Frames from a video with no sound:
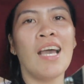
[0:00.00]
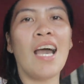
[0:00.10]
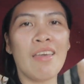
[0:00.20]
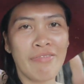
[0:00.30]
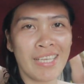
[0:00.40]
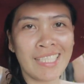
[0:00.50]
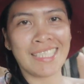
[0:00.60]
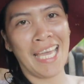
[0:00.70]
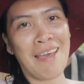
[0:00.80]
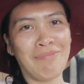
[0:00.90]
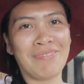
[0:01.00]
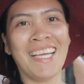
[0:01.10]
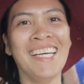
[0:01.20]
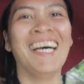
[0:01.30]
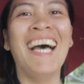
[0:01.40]
I feel scammed.
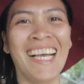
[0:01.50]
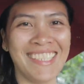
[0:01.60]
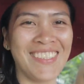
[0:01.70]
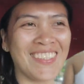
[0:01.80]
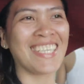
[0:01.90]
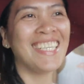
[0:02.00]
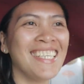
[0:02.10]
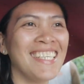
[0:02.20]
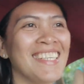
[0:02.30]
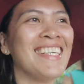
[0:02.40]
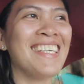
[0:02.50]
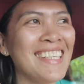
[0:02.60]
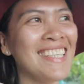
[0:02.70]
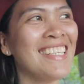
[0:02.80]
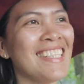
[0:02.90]
Joke.
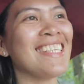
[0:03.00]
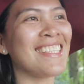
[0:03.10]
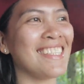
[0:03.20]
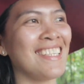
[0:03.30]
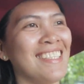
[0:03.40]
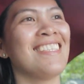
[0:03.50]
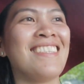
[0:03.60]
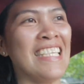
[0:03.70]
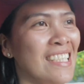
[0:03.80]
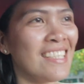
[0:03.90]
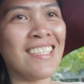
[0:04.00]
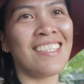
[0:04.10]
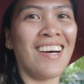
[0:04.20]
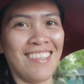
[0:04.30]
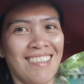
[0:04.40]
It's not that
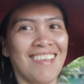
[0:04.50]
hot,